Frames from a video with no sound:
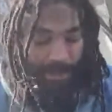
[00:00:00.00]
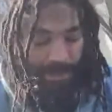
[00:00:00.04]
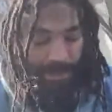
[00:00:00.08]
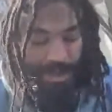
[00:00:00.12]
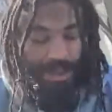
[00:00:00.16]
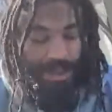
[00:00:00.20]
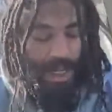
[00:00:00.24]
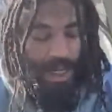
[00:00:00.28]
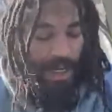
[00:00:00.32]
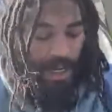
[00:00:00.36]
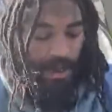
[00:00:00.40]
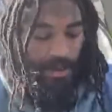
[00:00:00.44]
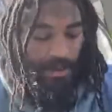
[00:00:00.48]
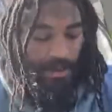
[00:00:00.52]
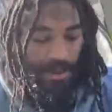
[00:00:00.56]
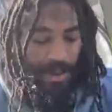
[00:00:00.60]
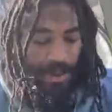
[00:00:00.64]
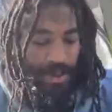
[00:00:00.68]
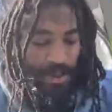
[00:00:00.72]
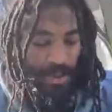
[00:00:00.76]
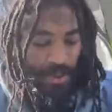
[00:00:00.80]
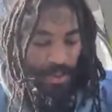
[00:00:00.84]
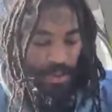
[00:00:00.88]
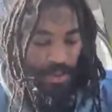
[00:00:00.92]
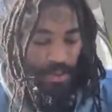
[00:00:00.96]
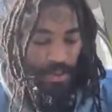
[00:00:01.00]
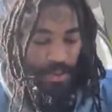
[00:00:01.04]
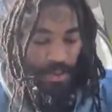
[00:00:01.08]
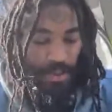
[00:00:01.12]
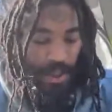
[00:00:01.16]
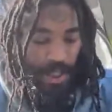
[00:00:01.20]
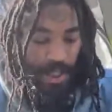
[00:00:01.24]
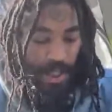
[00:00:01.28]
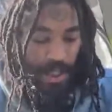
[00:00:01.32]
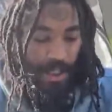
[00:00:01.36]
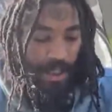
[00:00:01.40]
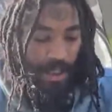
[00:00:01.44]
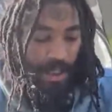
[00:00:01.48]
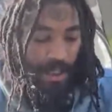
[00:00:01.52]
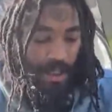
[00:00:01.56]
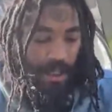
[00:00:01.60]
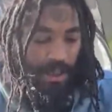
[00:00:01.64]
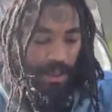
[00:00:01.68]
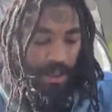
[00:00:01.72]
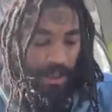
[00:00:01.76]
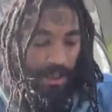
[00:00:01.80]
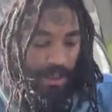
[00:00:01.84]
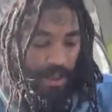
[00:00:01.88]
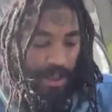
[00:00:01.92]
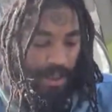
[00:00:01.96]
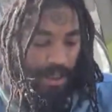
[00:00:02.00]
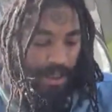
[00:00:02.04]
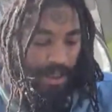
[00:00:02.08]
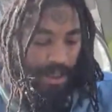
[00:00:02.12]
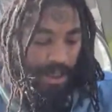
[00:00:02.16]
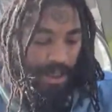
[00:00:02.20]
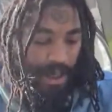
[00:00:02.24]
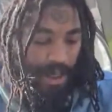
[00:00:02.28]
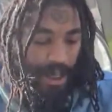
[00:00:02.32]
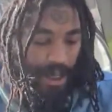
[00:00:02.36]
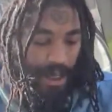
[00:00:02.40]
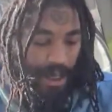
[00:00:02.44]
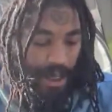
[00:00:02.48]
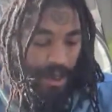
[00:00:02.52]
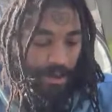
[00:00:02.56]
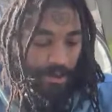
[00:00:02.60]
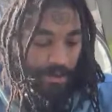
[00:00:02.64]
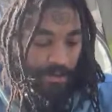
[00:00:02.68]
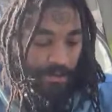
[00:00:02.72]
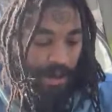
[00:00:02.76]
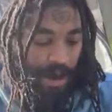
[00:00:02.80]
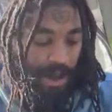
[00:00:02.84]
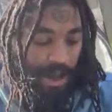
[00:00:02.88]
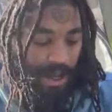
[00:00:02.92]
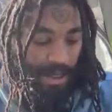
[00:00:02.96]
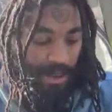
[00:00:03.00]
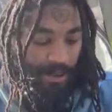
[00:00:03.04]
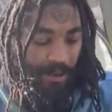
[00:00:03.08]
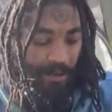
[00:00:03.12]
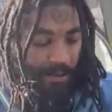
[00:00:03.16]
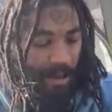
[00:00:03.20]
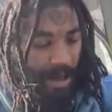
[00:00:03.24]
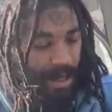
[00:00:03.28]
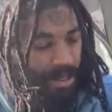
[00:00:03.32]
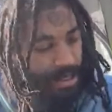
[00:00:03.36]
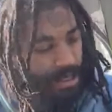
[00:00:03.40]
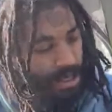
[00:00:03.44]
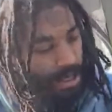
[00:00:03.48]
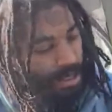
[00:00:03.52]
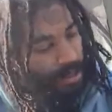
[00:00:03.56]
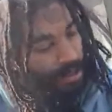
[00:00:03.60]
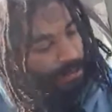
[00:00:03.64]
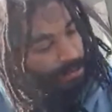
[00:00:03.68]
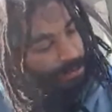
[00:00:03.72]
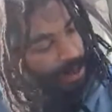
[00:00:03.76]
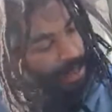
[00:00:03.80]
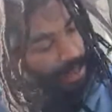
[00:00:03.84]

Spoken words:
Shout out to Radell